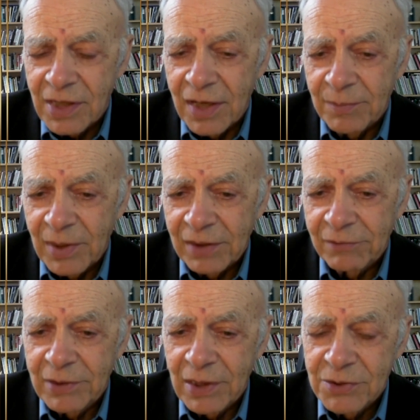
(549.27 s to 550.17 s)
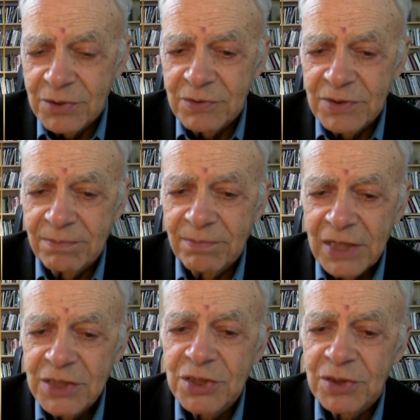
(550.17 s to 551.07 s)
animal agriculture is a
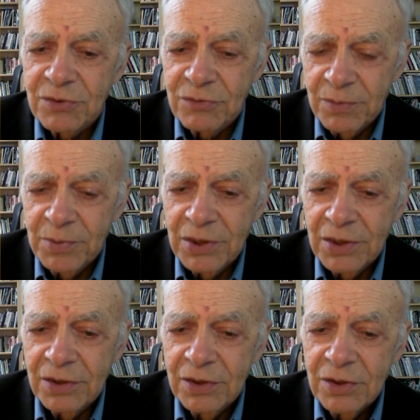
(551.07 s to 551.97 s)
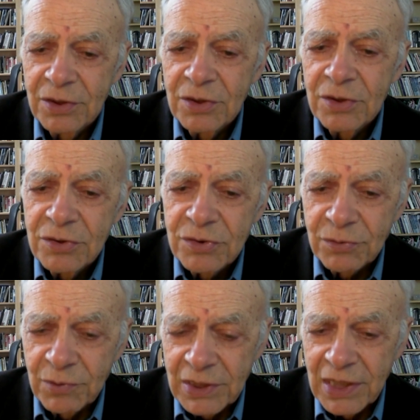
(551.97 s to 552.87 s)
major contributor to
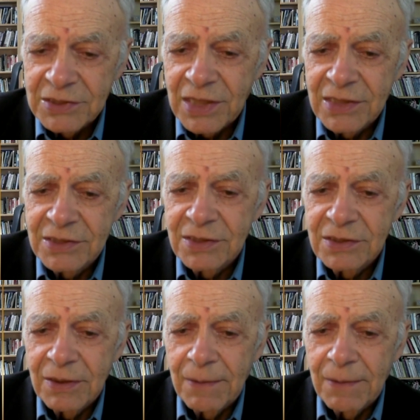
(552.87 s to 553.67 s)
greenhouse gases,